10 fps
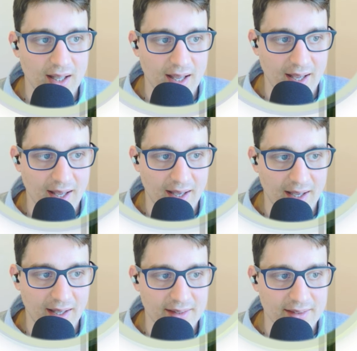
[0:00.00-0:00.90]

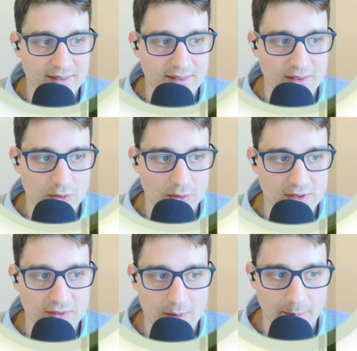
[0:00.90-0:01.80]
and
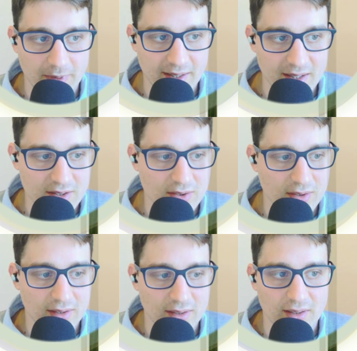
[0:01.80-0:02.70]
choose web
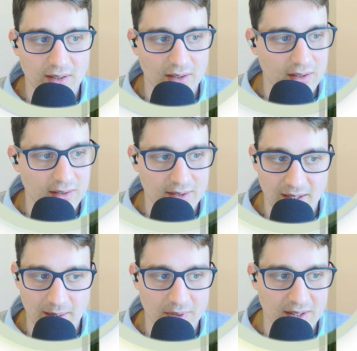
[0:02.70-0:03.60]
application. The
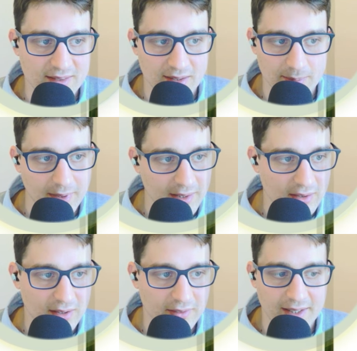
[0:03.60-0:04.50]
name does not
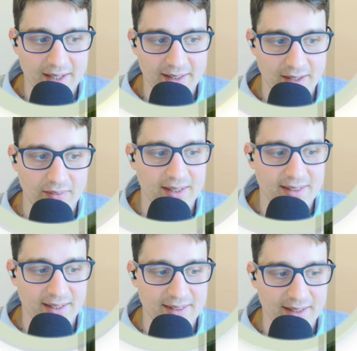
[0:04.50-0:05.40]
matter. We can leave it
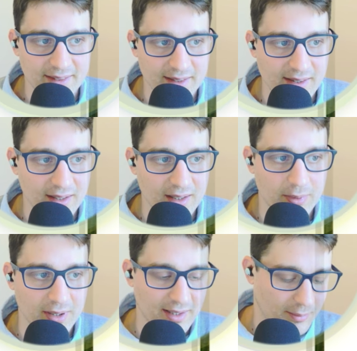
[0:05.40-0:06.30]
at anything,
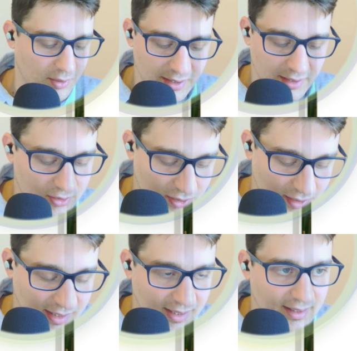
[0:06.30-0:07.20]
but I'm going to
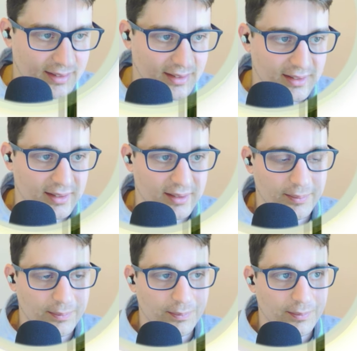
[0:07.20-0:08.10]
again
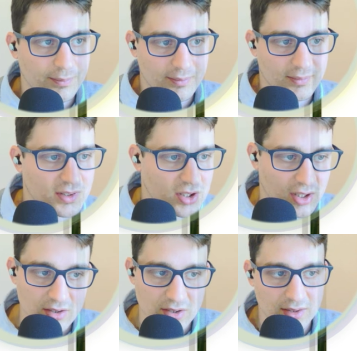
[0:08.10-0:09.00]

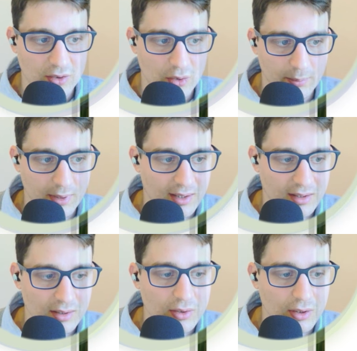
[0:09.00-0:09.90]
change it to
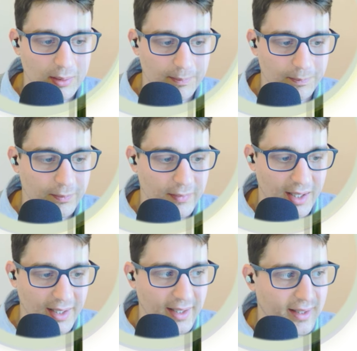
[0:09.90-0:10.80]
make.com.
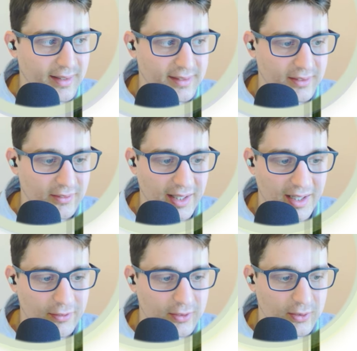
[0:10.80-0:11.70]
And we
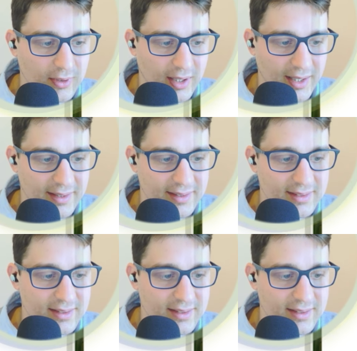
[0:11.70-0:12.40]
have to add